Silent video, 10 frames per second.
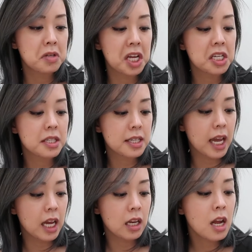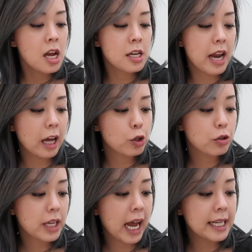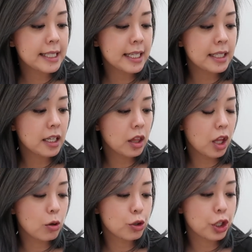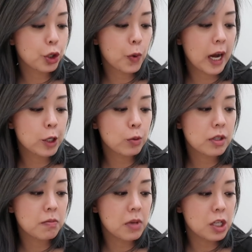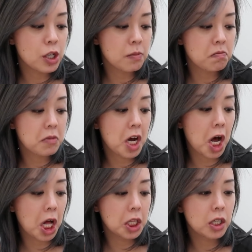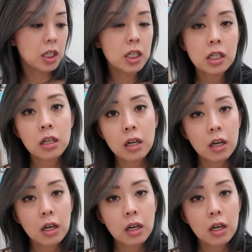Naked Skin, natural tan tinted lotion, gradual to medium color.